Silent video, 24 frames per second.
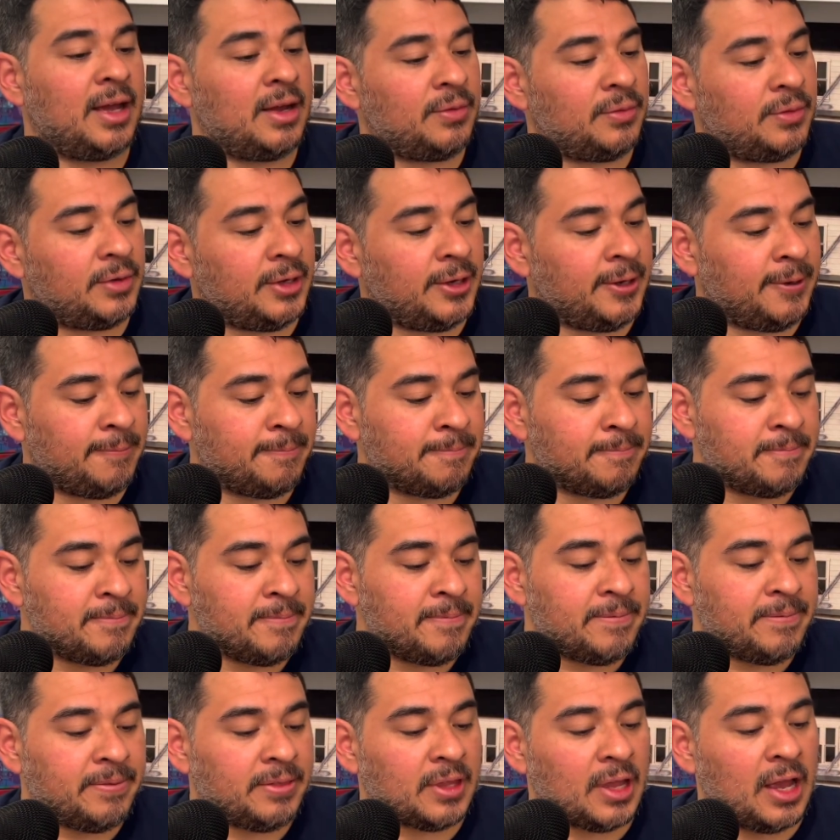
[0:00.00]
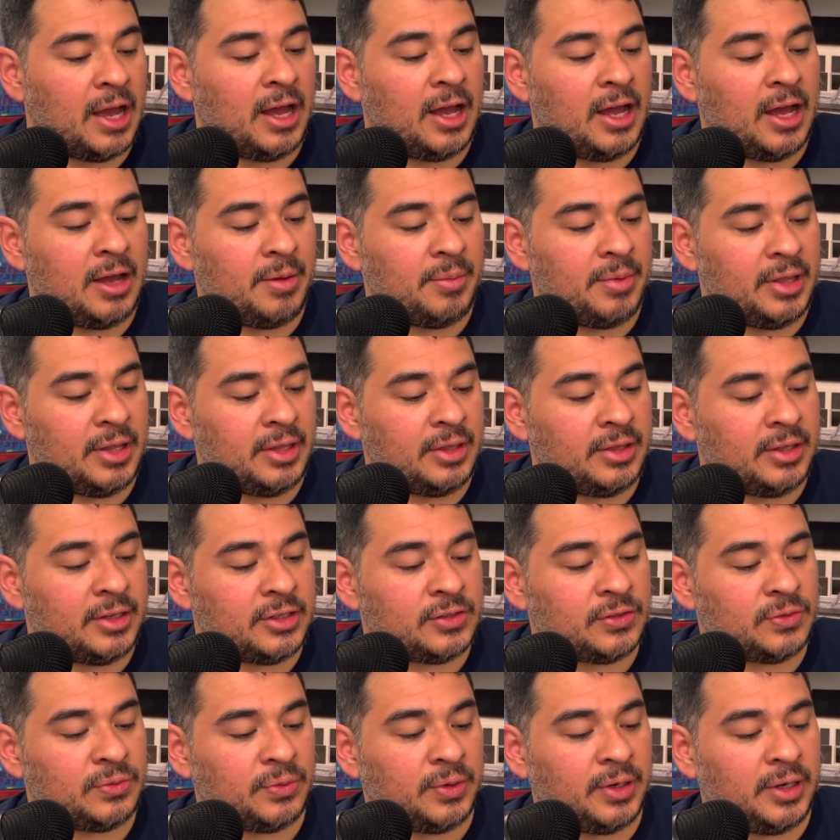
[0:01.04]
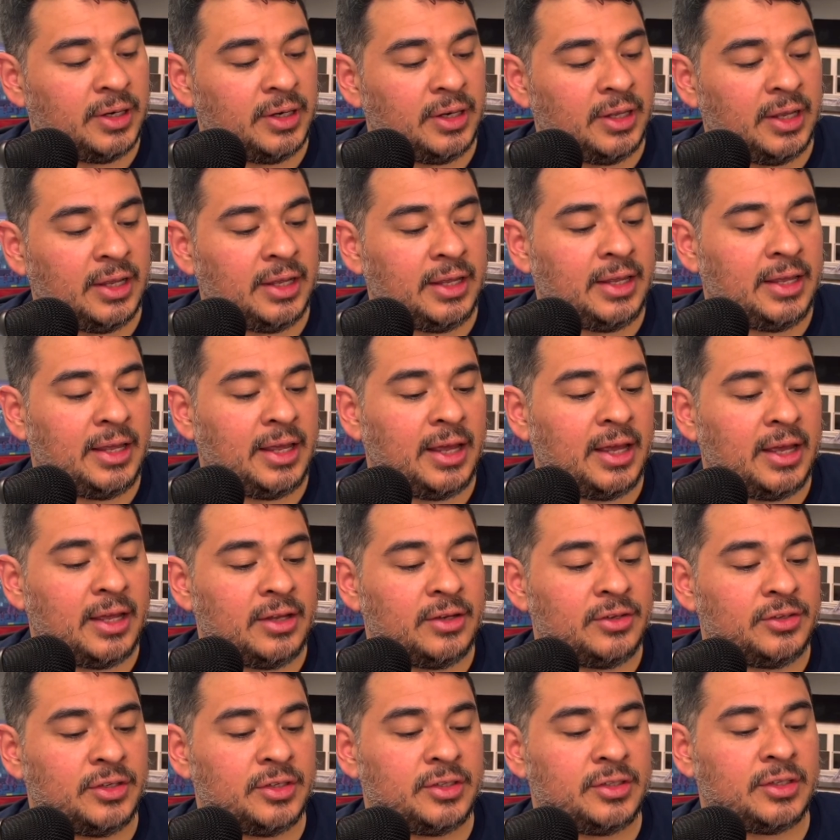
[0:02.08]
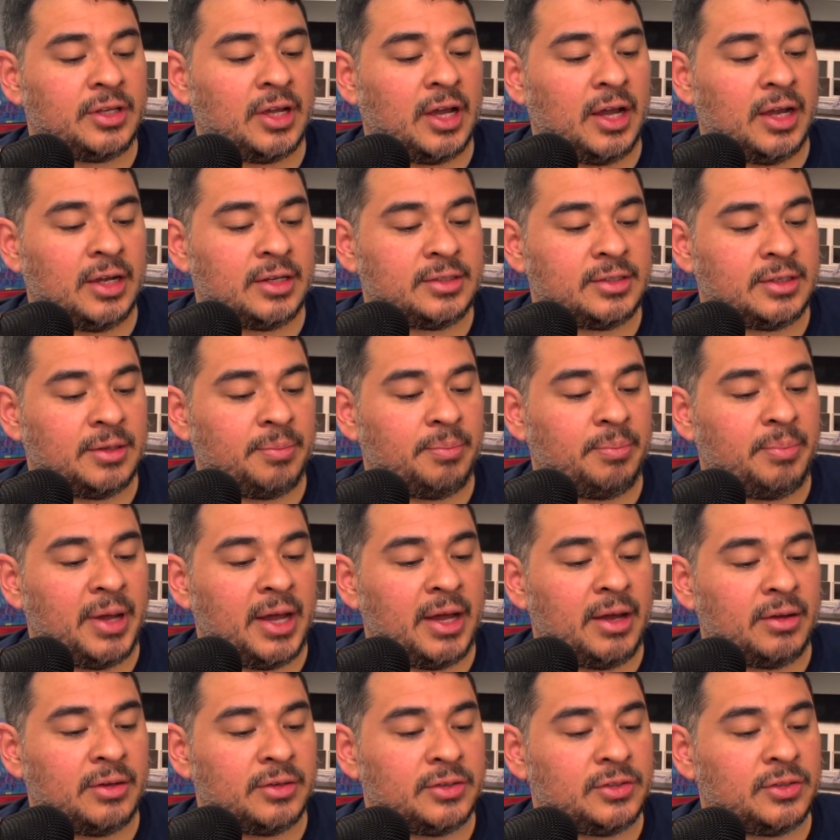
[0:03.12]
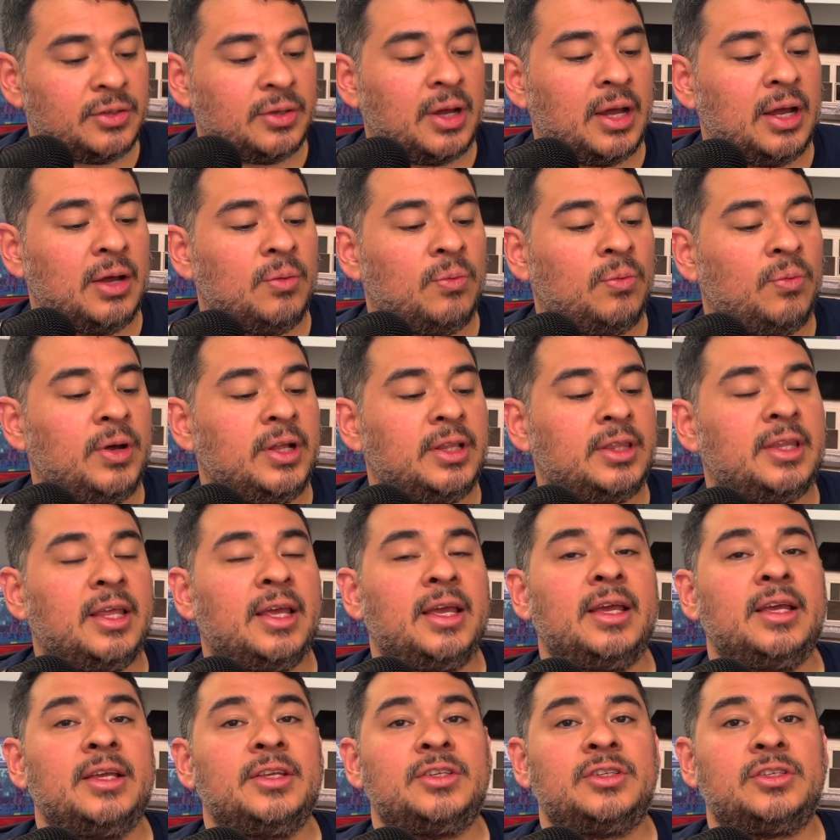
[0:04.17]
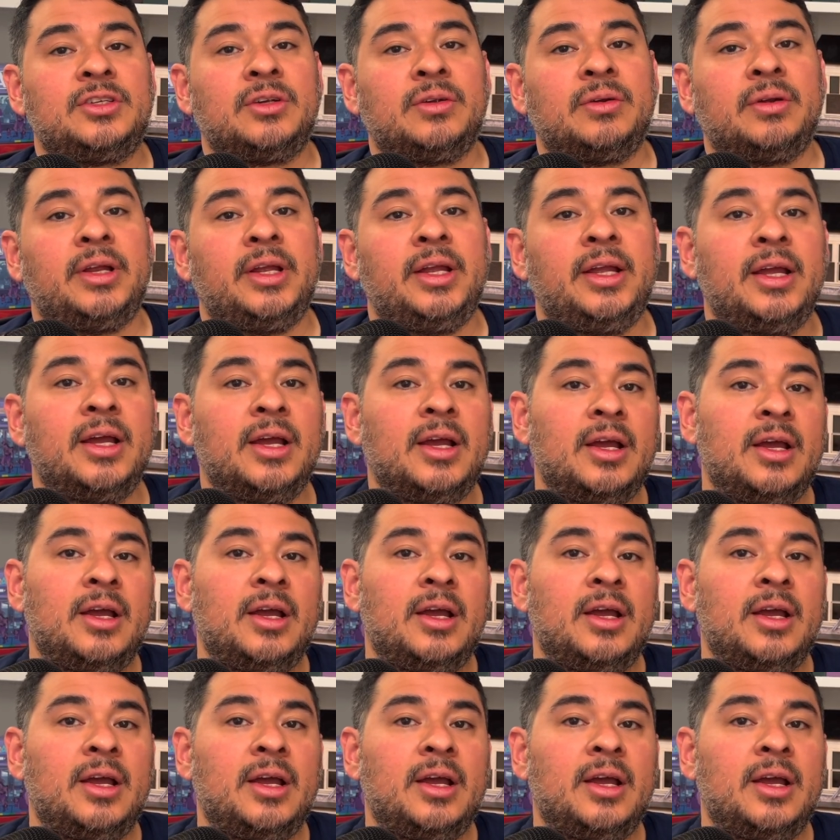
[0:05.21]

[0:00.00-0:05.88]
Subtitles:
one. This one, again, just talks about what the history